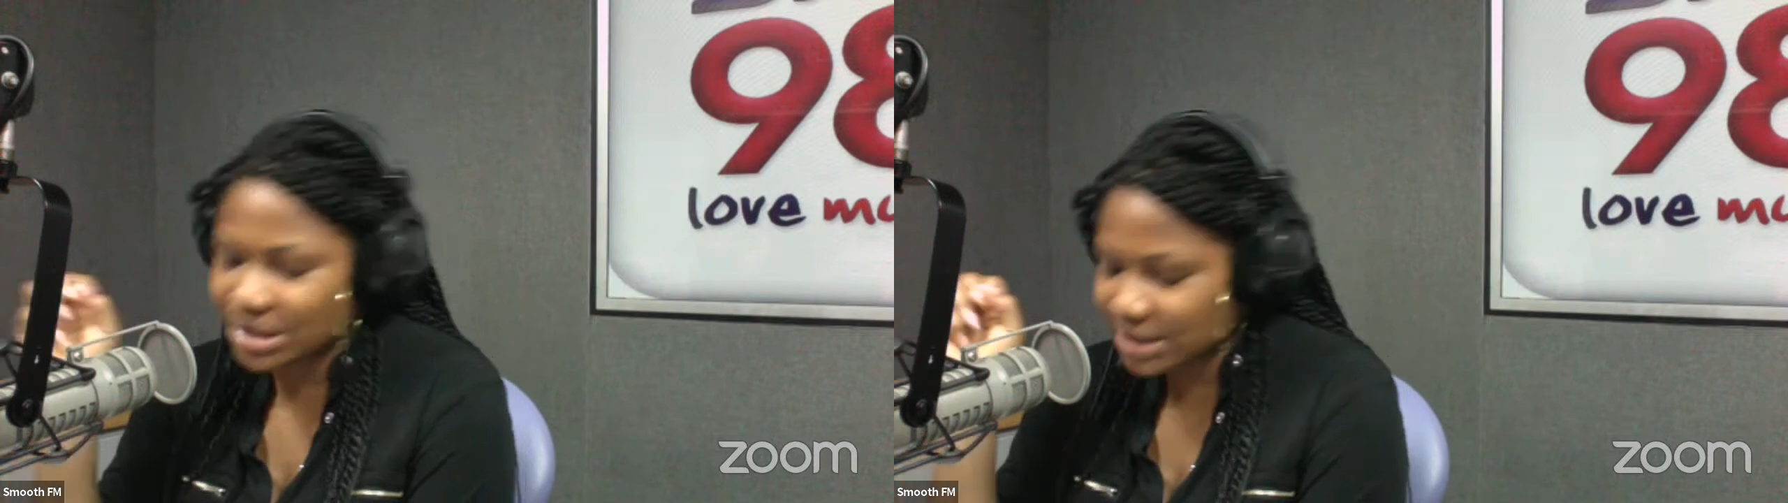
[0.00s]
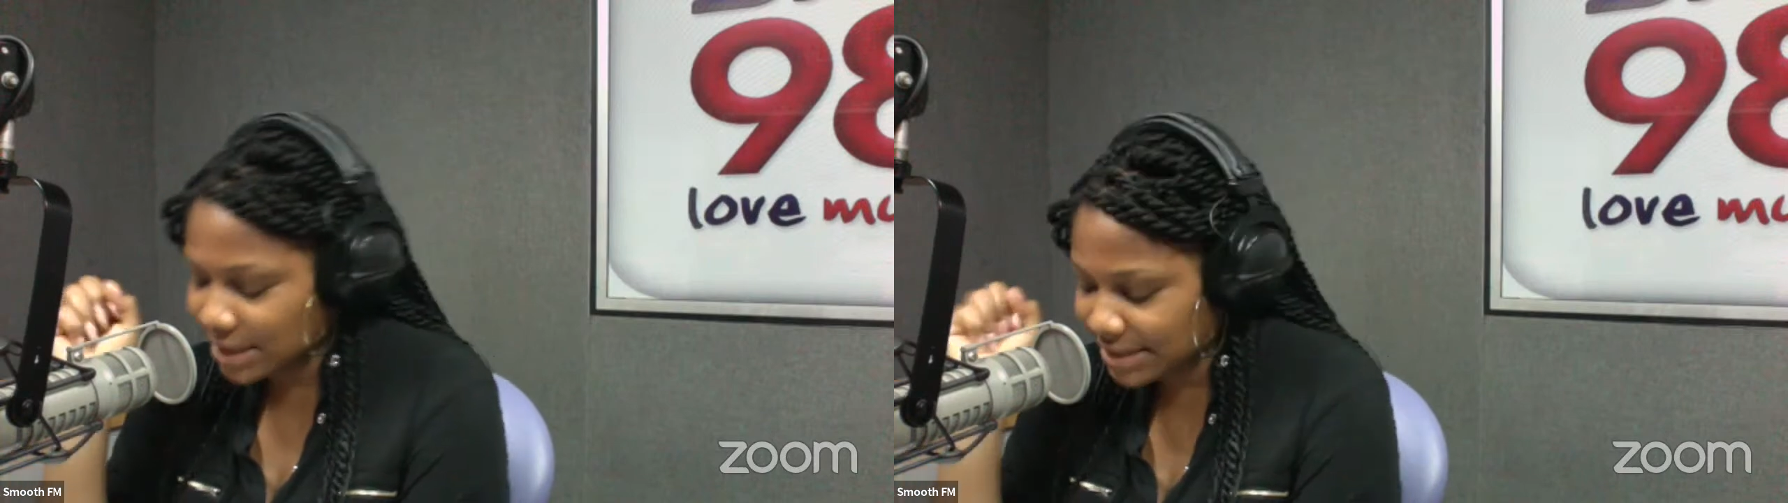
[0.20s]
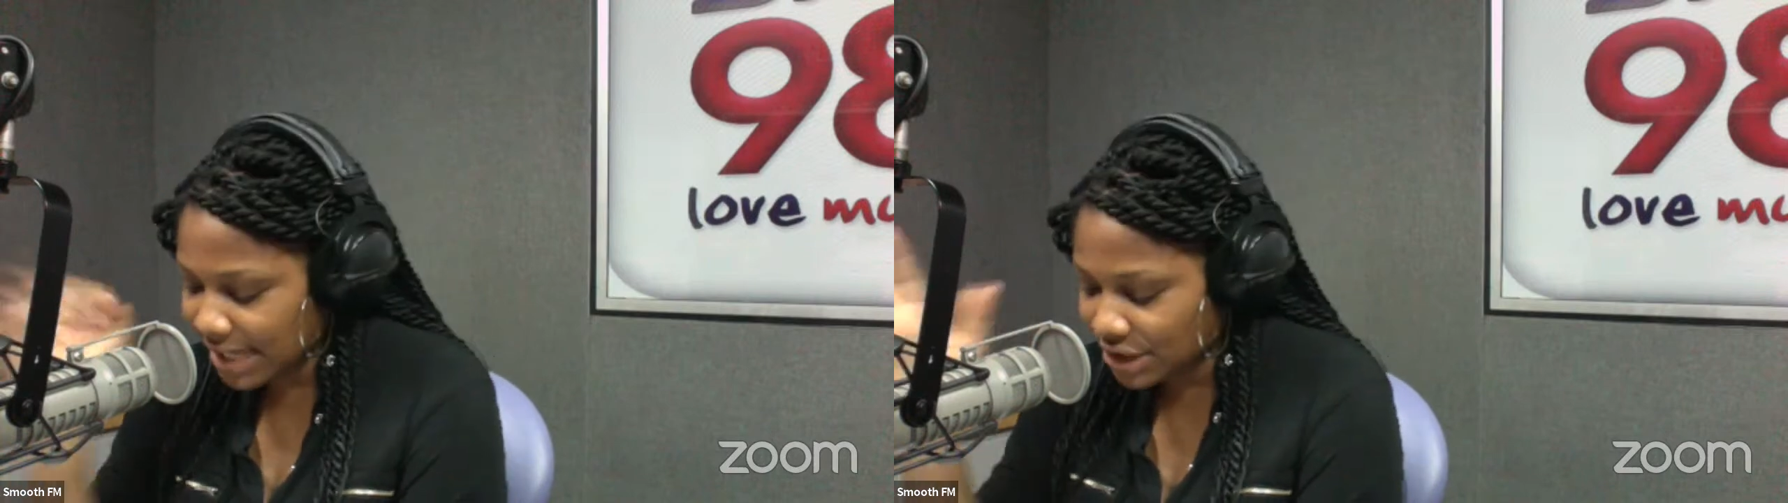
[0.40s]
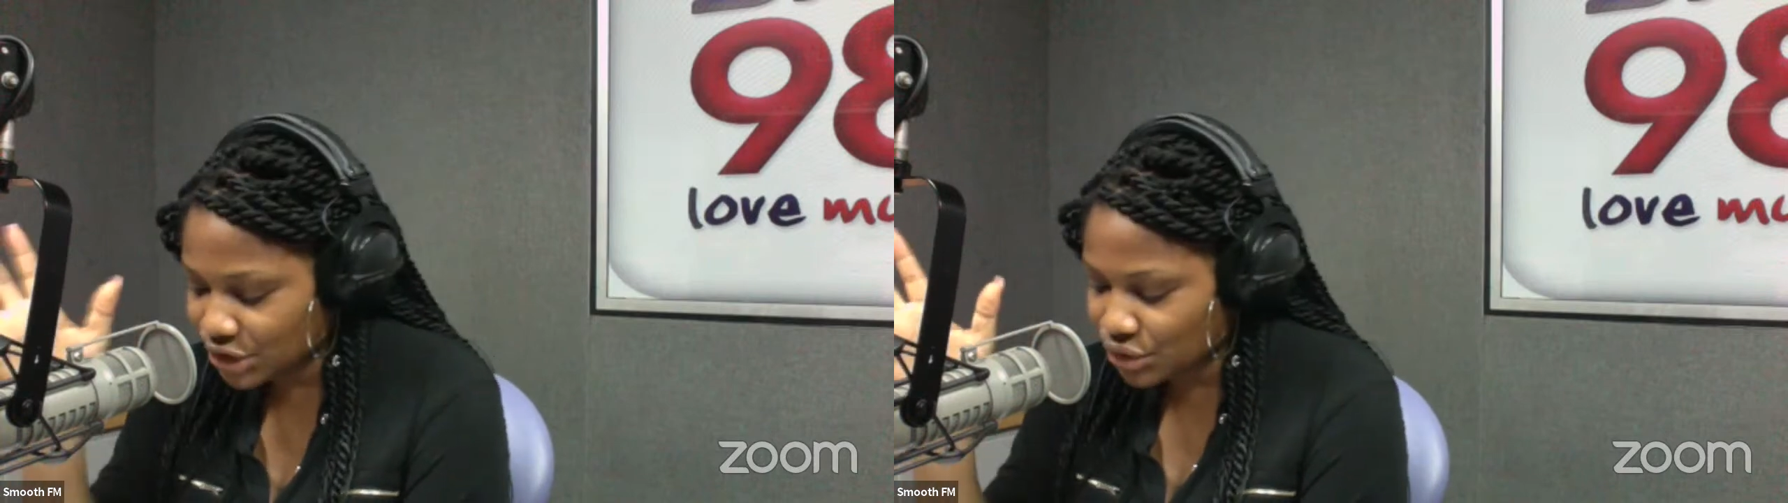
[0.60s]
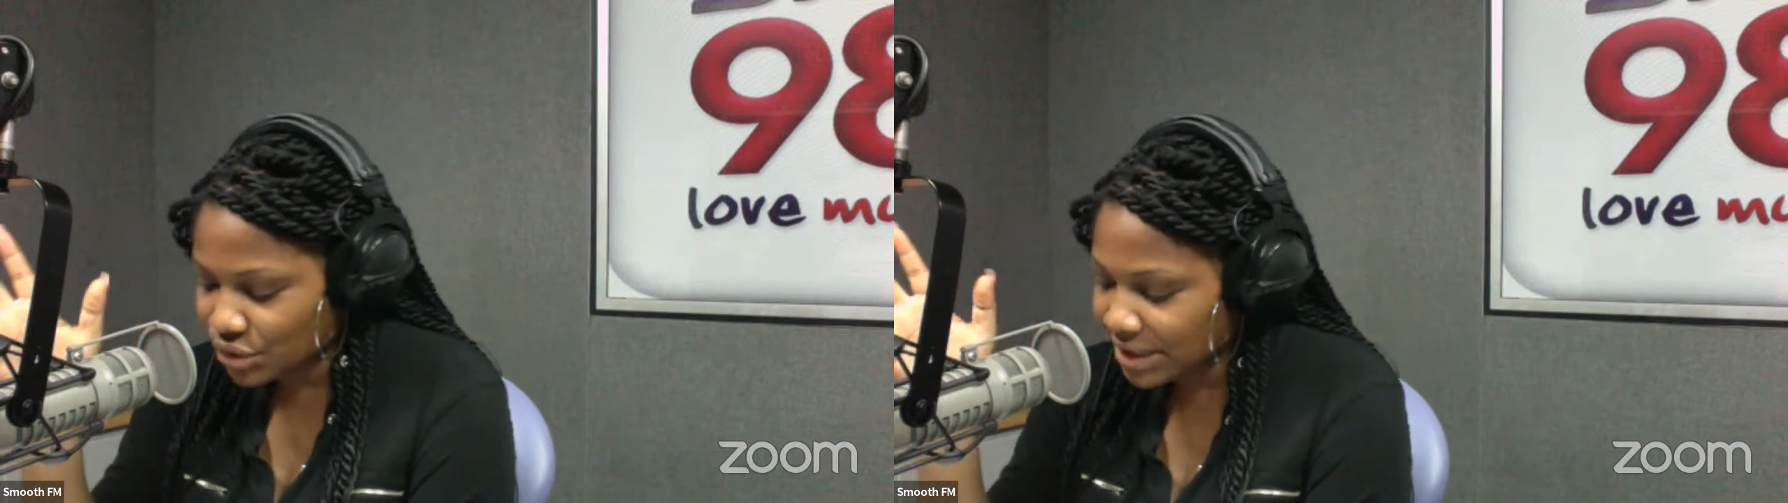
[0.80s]
is uh, ten
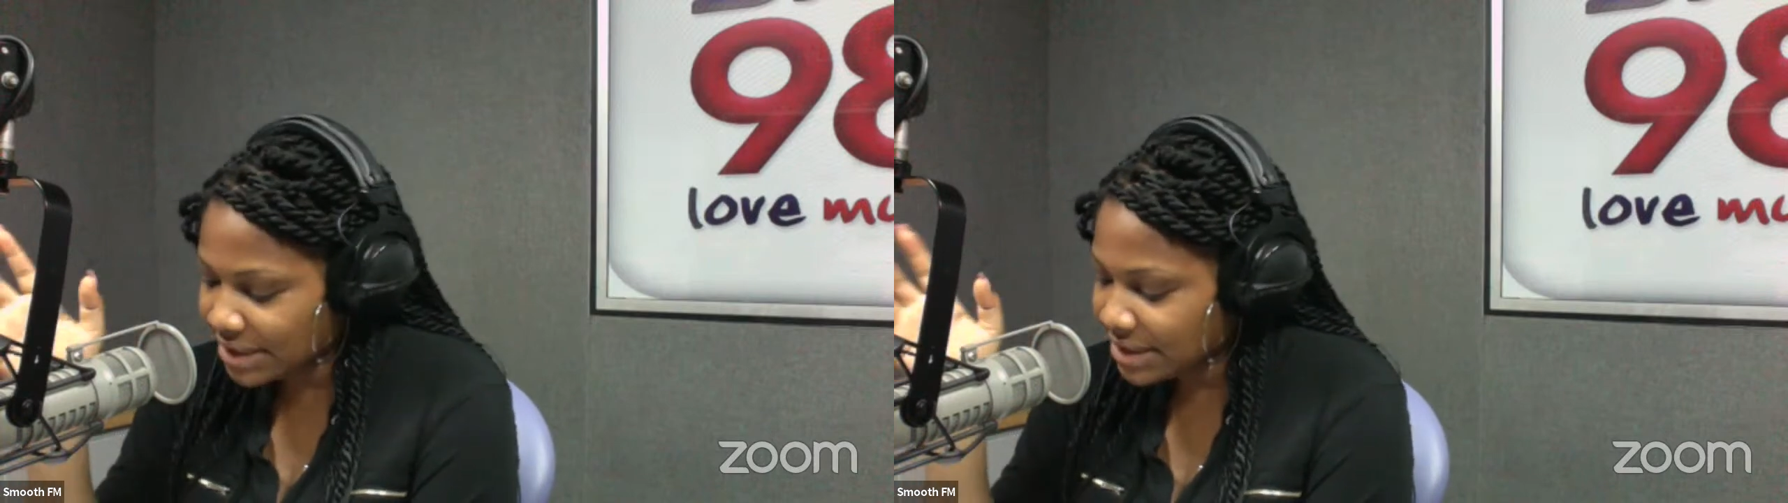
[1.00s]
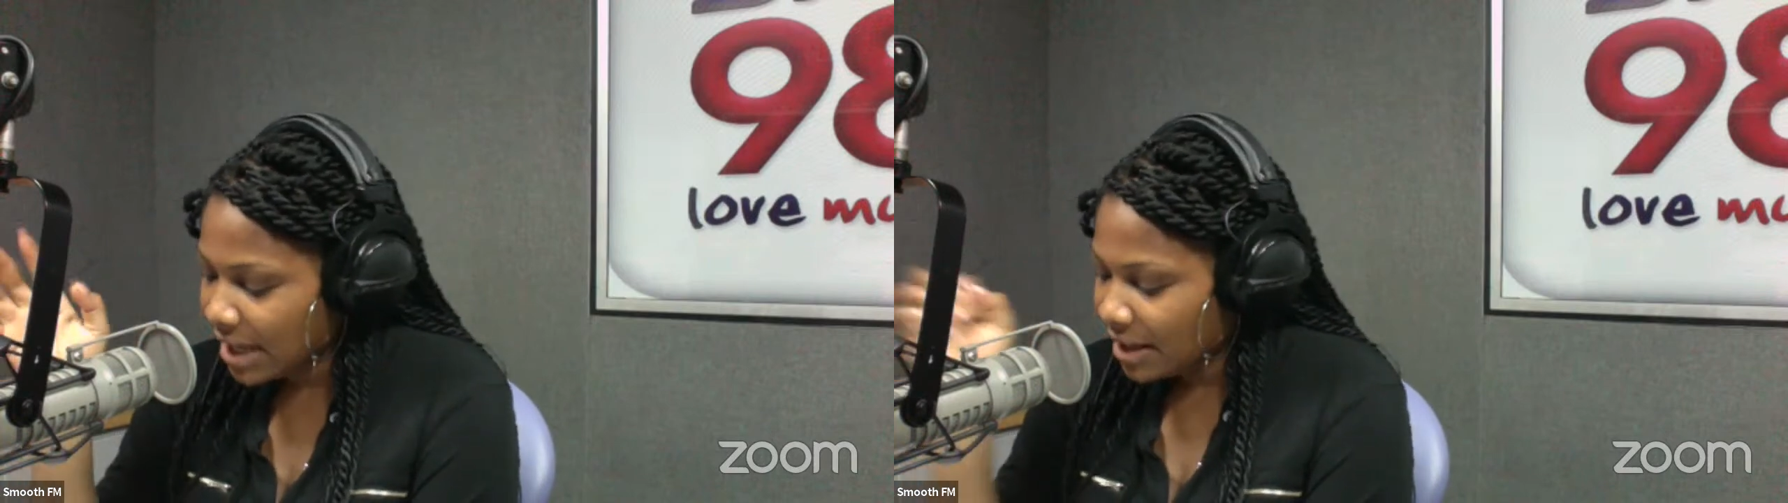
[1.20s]
stories,